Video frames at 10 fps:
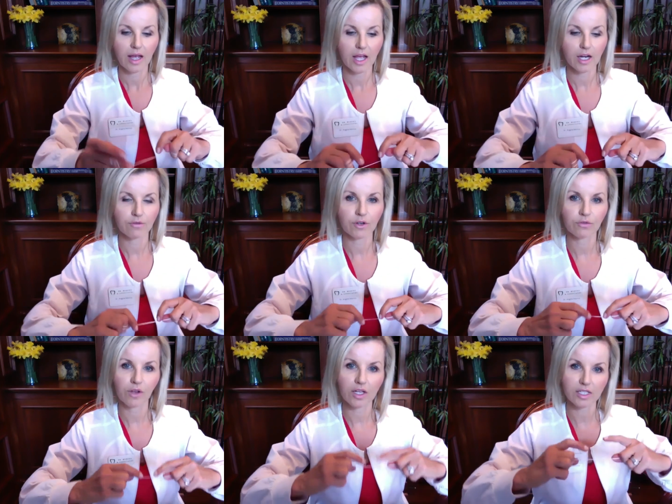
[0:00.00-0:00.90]
And if you're
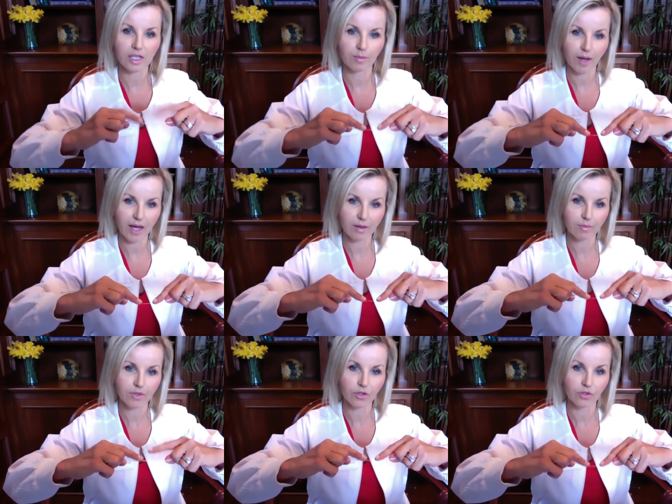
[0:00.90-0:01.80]
flossing the
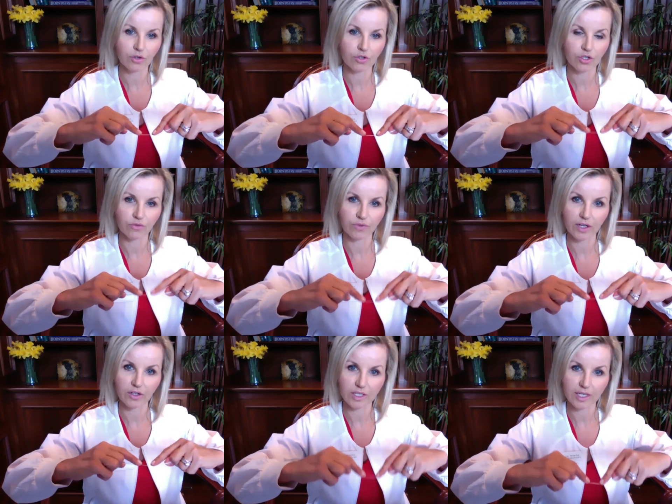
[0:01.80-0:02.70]
bottom, you'll use your
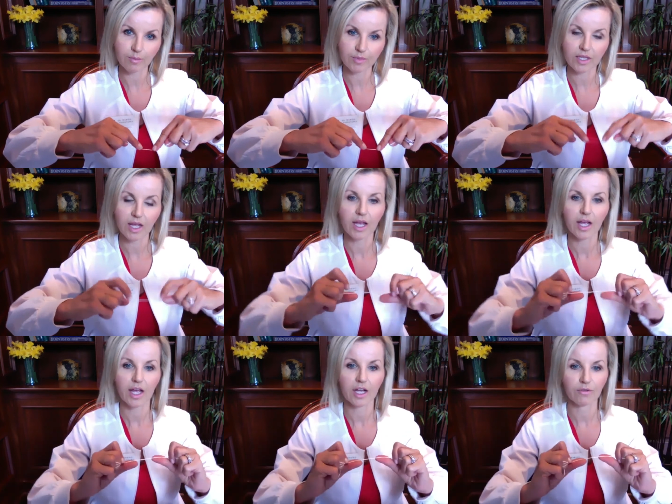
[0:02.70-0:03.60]
fingertips.
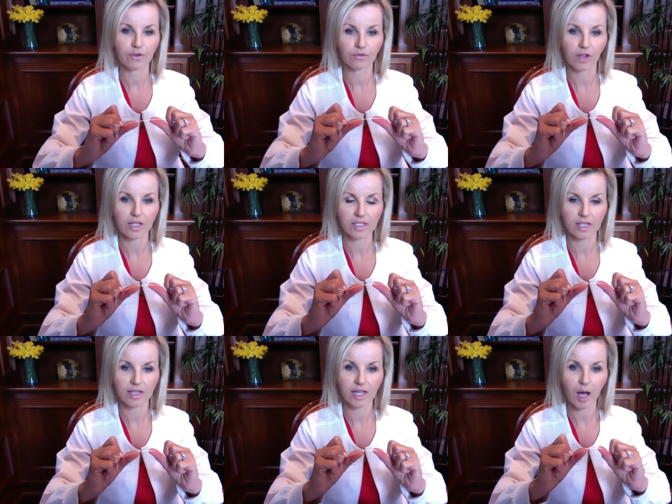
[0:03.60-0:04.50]
And if you're
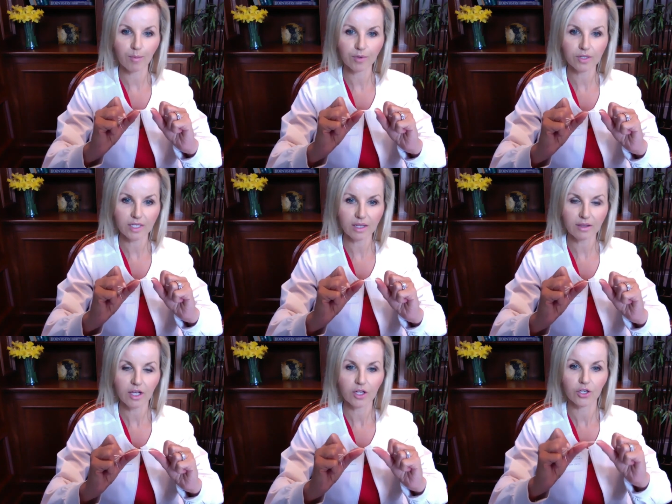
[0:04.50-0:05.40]
flossing the upper teeth,
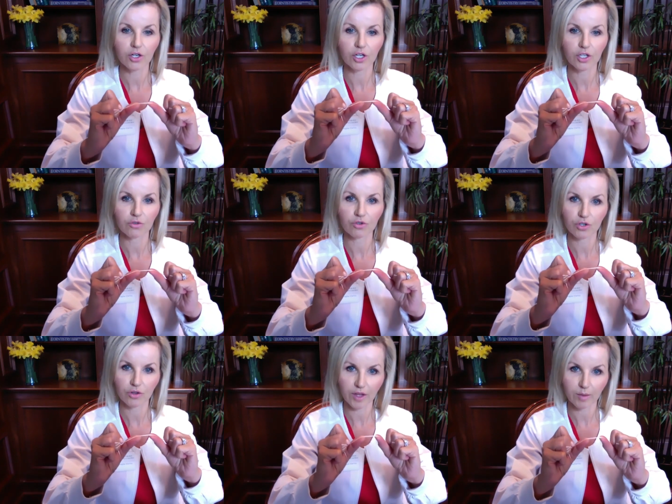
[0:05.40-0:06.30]
you're going to use
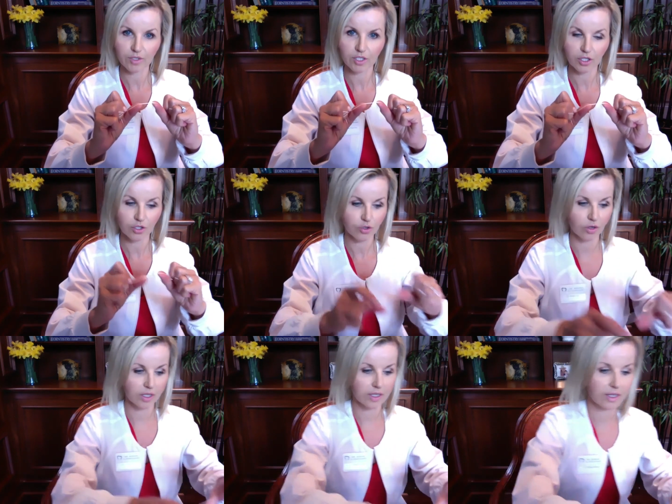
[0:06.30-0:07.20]
your thumbs to
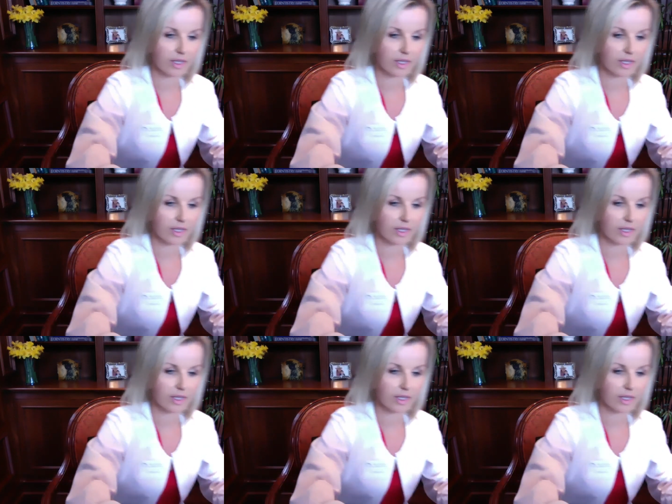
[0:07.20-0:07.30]
control it.